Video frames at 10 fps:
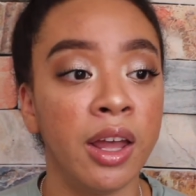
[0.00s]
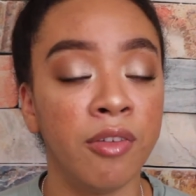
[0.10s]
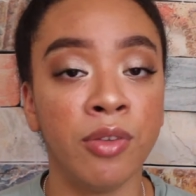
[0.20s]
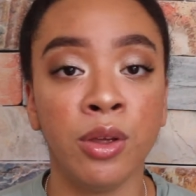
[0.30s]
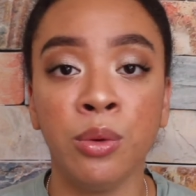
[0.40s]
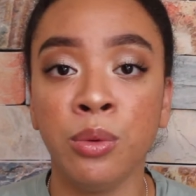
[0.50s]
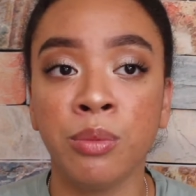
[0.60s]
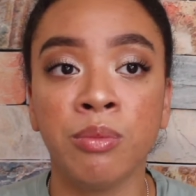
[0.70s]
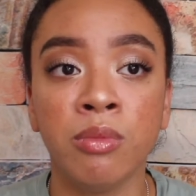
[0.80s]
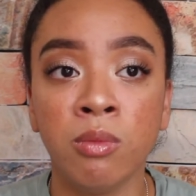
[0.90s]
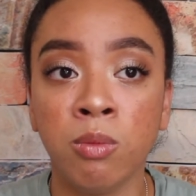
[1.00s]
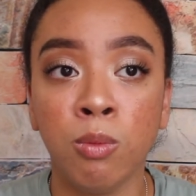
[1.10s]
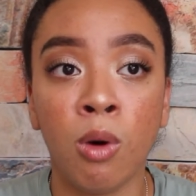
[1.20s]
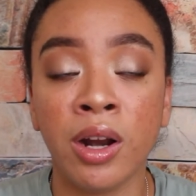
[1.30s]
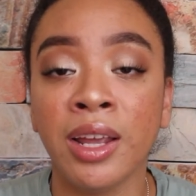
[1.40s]
If you
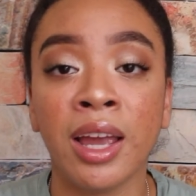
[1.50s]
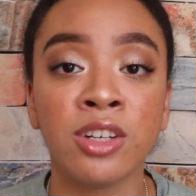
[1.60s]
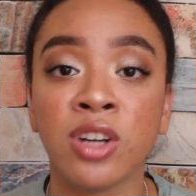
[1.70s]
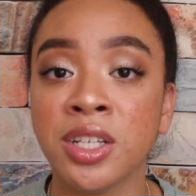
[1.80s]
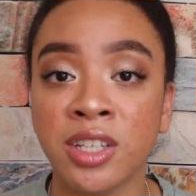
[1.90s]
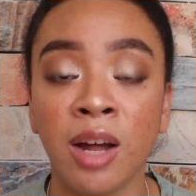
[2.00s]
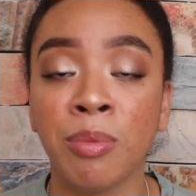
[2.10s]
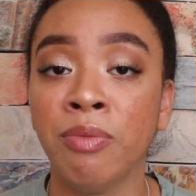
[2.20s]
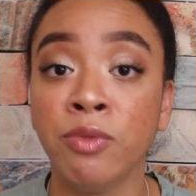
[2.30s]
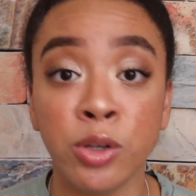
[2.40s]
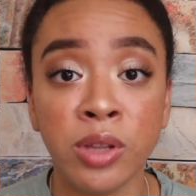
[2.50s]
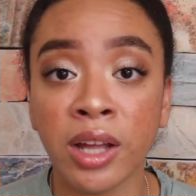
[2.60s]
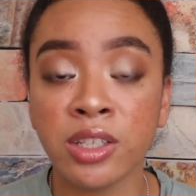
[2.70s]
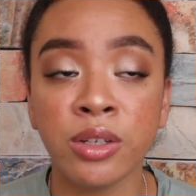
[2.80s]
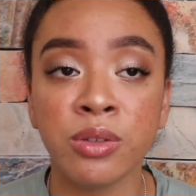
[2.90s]
want to get dressed up, do
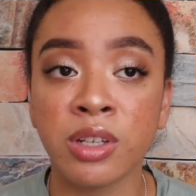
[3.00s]
that too.